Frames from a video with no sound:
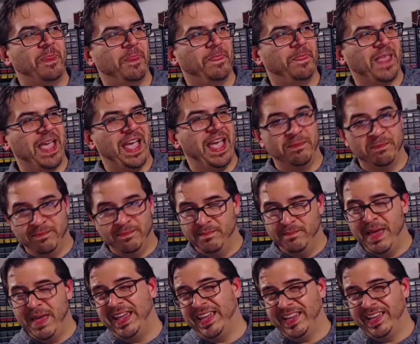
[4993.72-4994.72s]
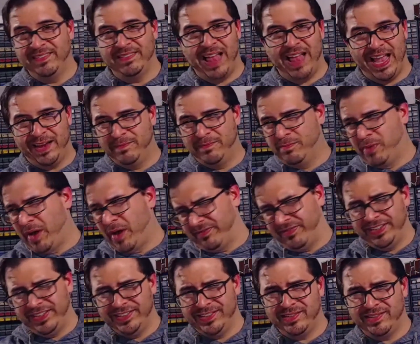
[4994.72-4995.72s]
and making like
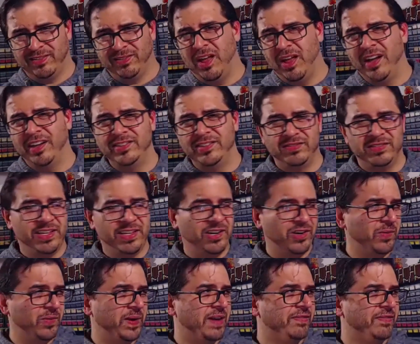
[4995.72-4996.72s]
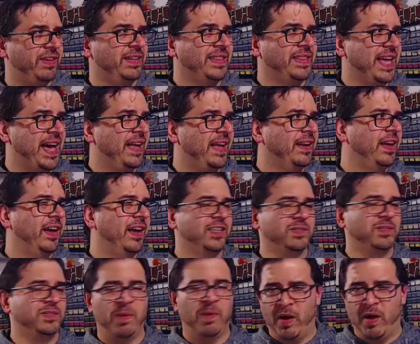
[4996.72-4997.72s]
breakfast or lunch or dinner or whatever like that,
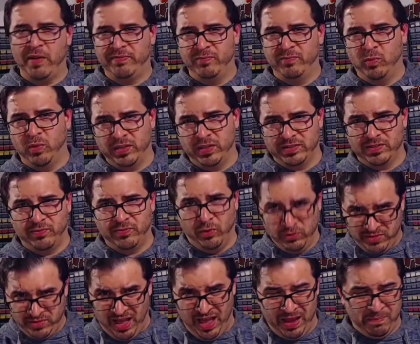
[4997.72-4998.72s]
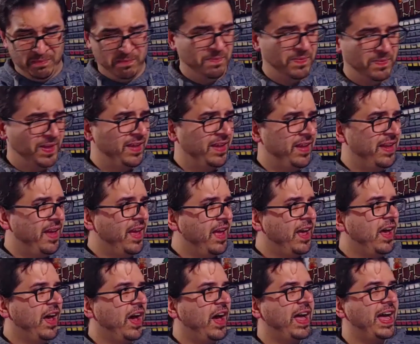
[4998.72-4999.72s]
because my wife works full time,
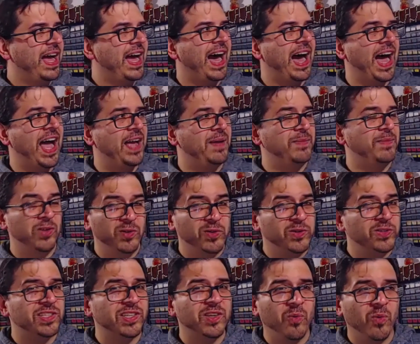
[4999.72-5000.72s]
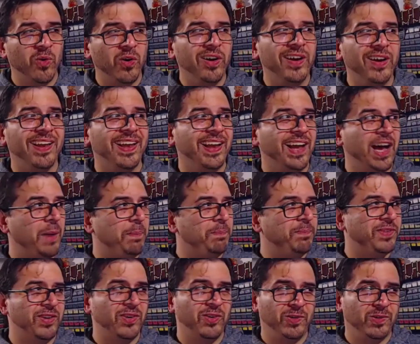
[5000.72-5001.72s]
I'm usually working up
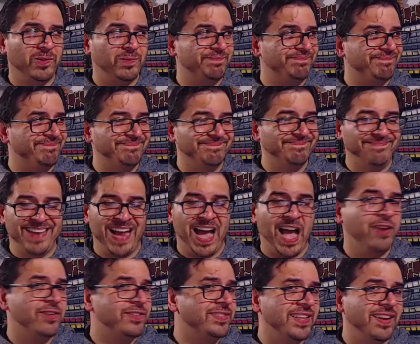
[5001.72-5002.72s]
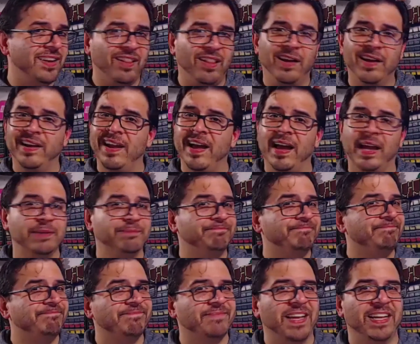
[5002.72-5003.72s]
till 9 or 10 o'clock at night.
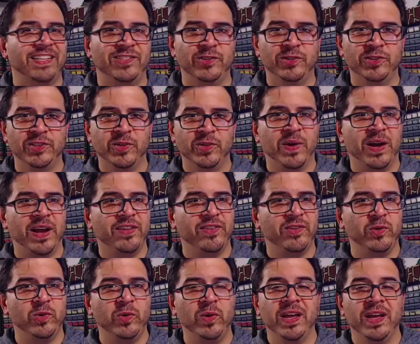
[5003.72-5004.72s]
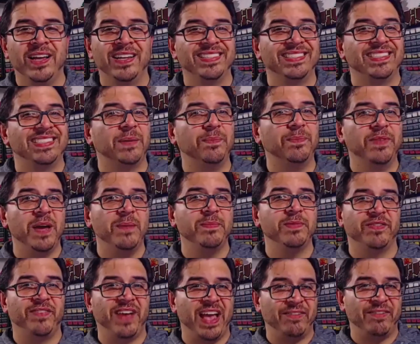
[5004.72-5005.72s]
That's usually what I do. Sometimes
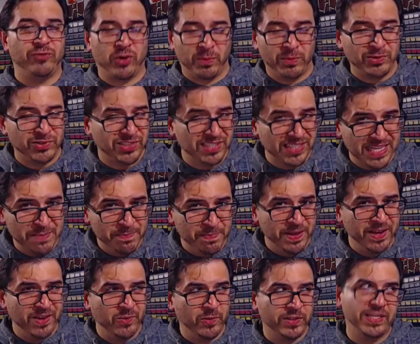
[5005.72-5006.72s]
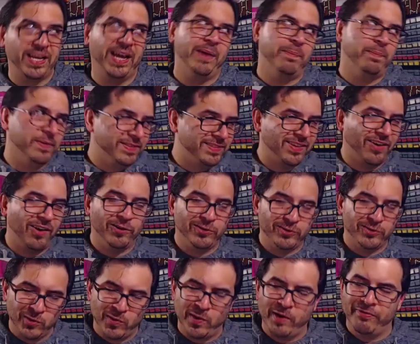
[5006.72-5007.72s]
if I have trouble sleeping, which happens
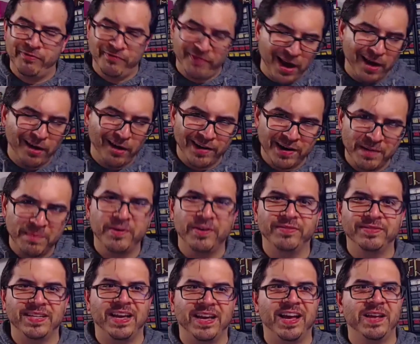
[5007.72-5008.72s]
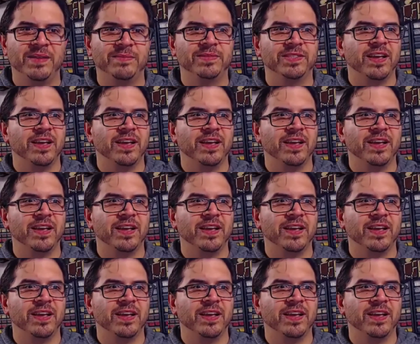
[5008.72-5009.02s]
also a fair number of times,